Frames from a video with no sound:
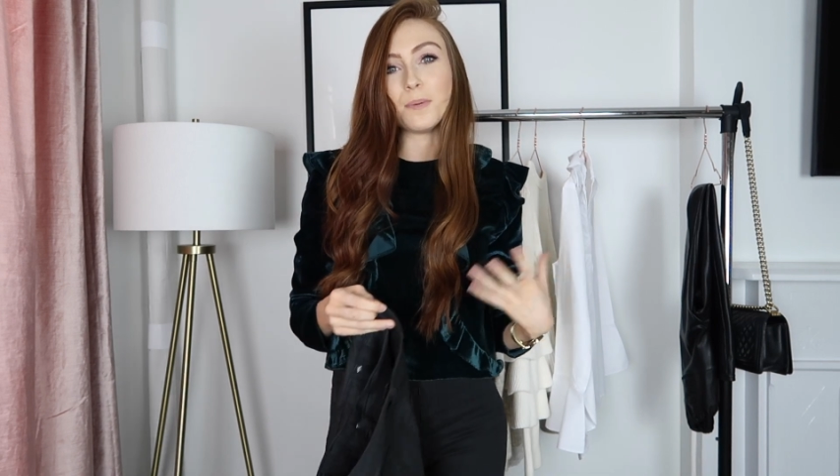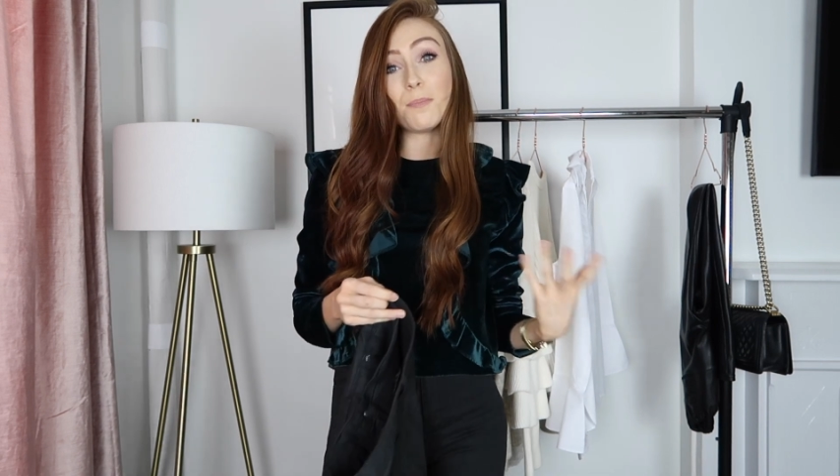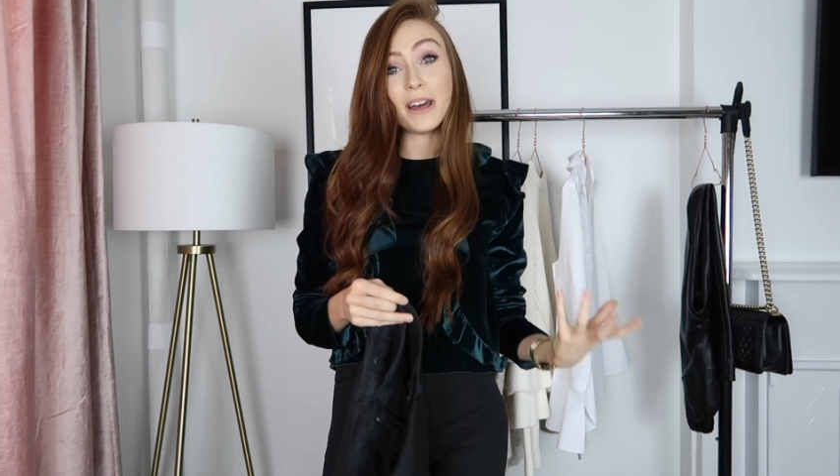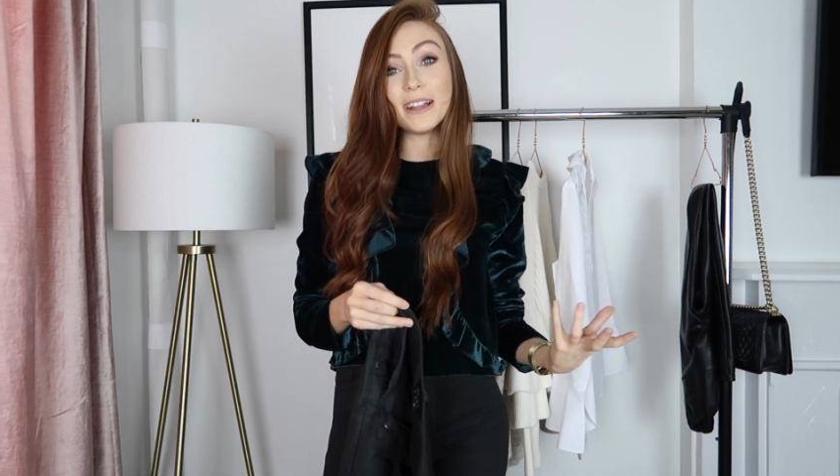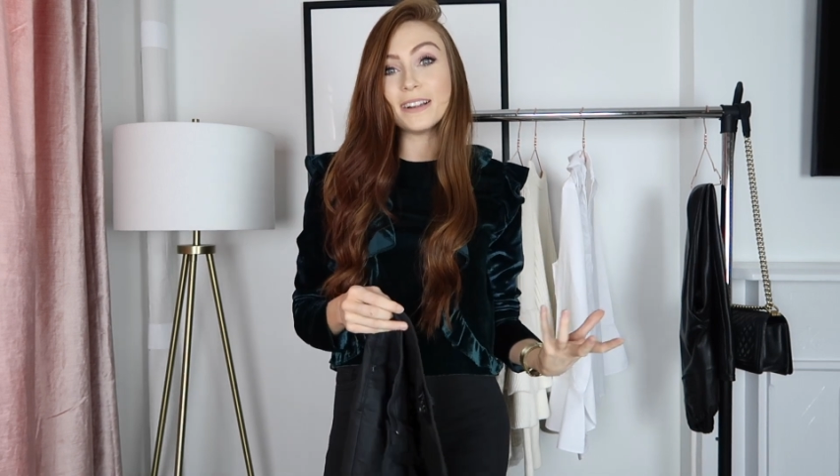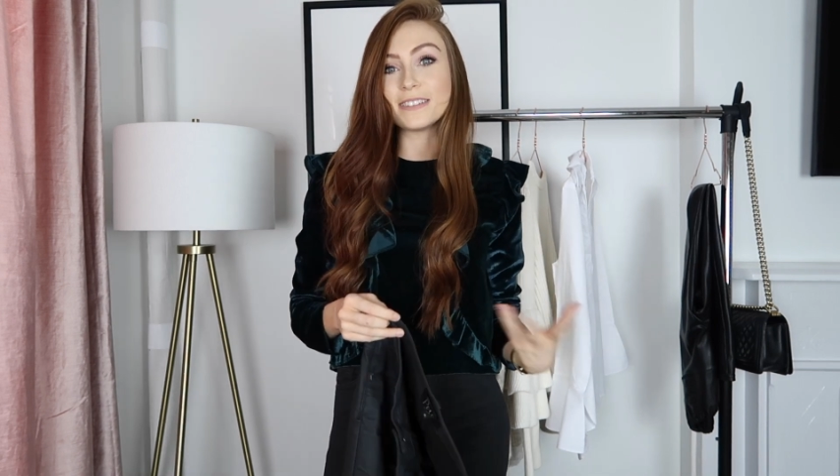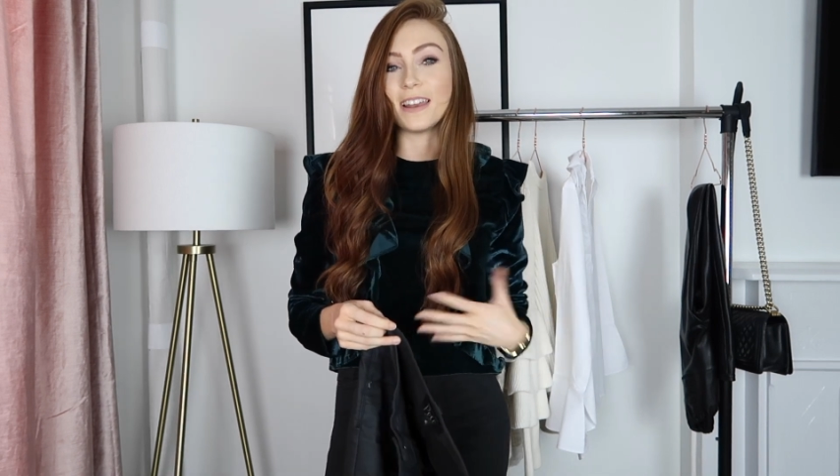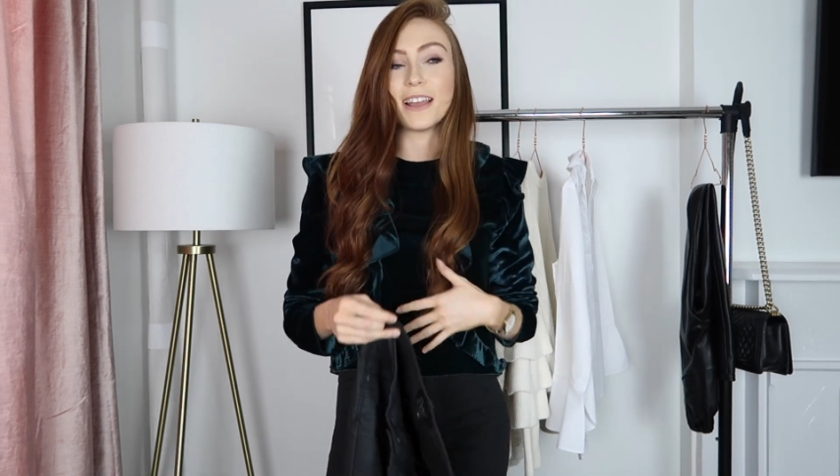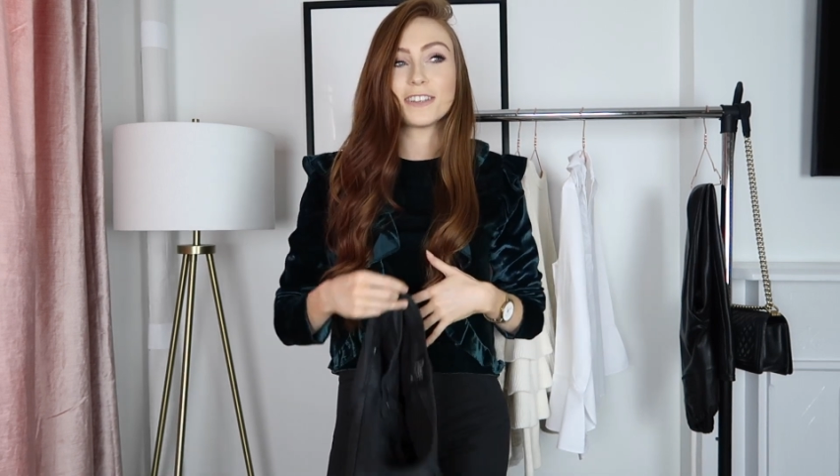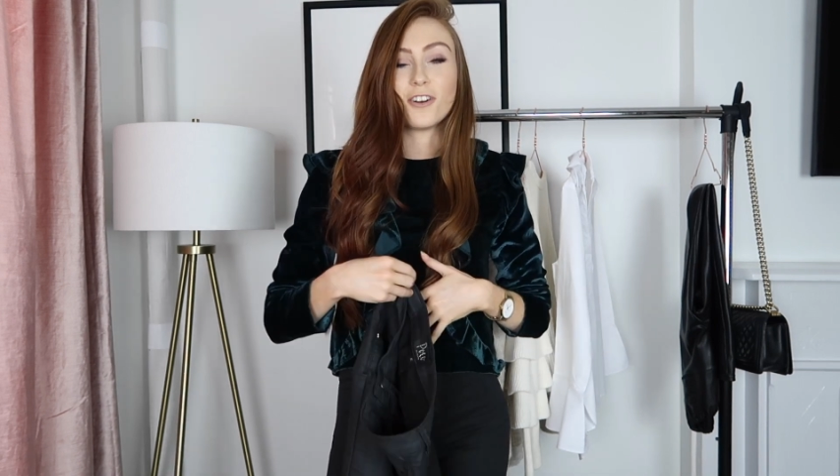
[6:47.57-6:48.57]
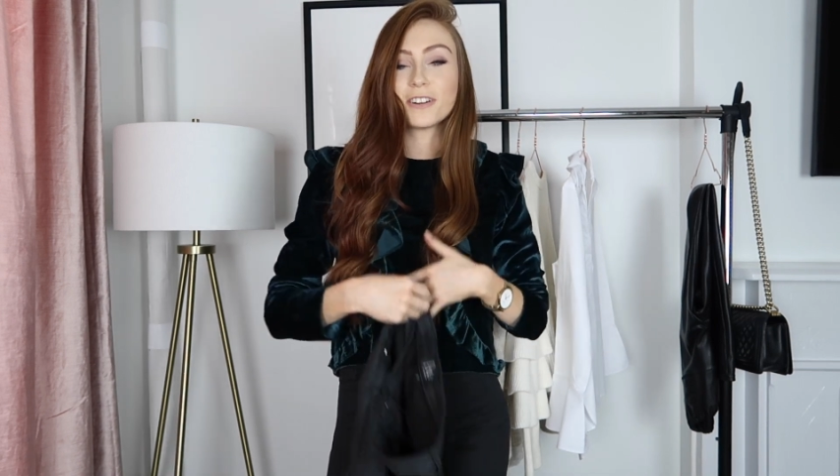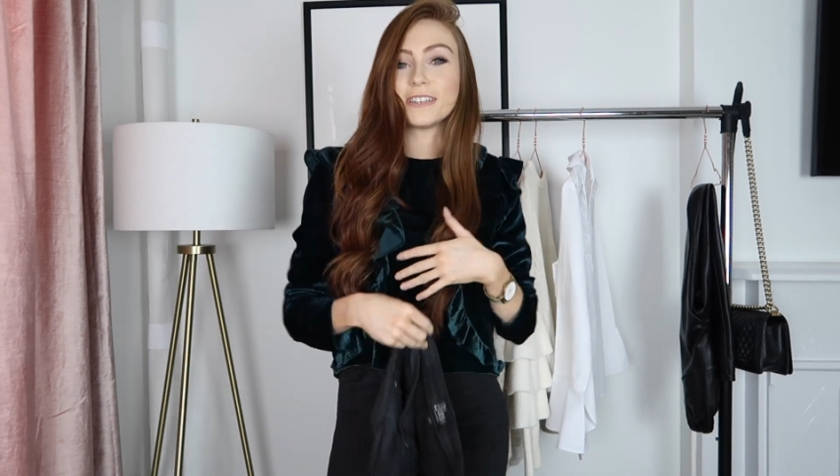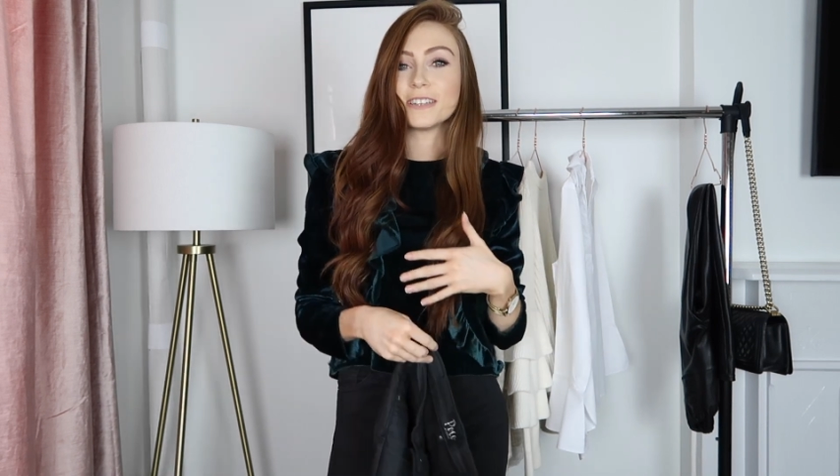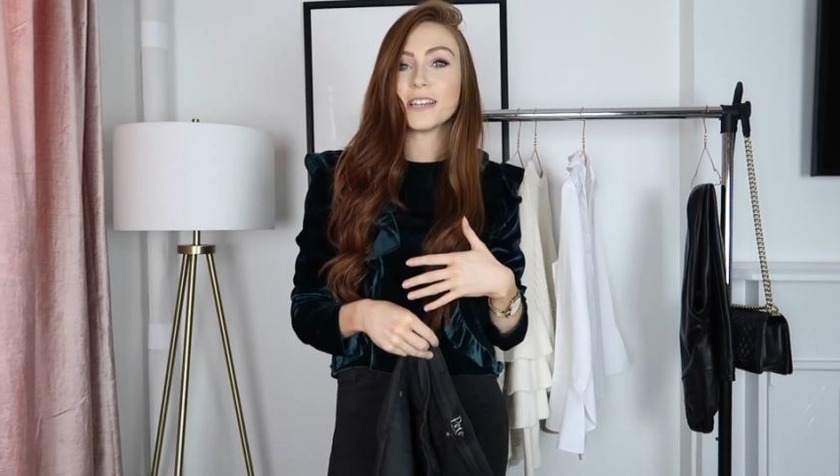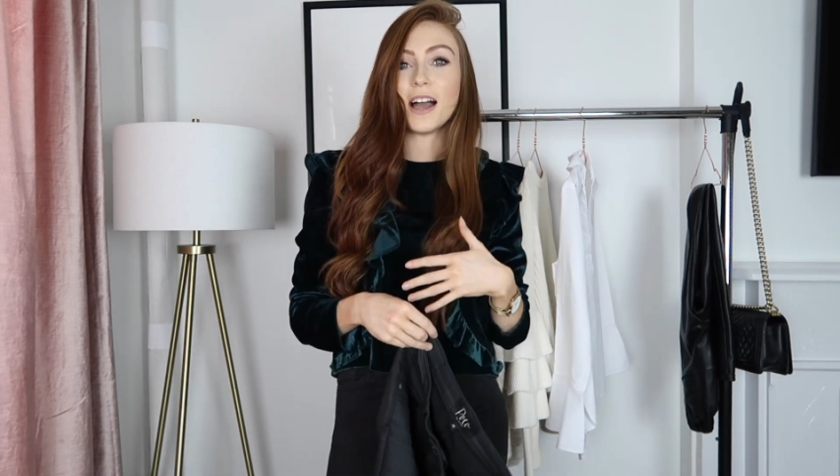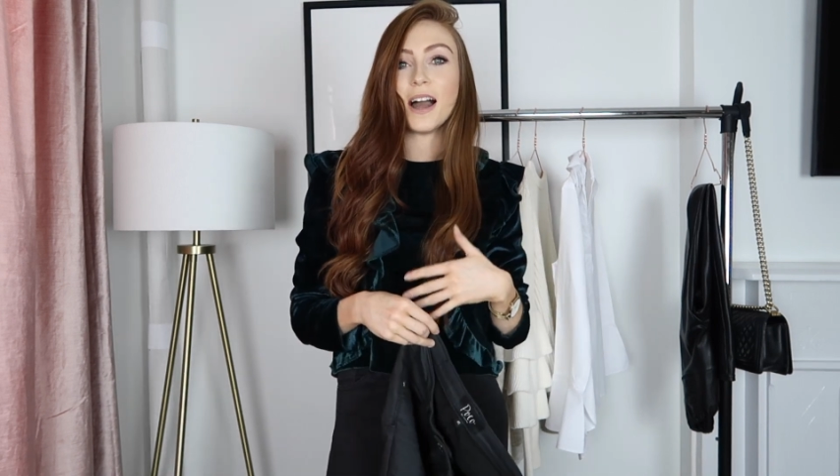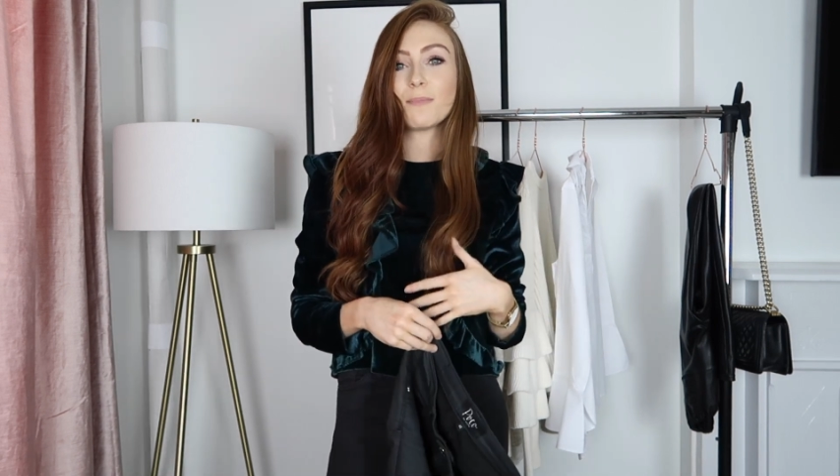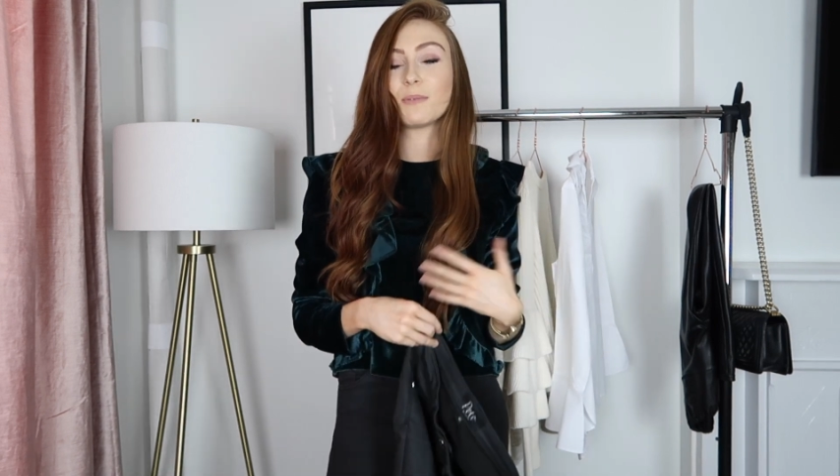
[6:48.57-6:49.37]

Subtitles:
the belt and like a tucked-in top,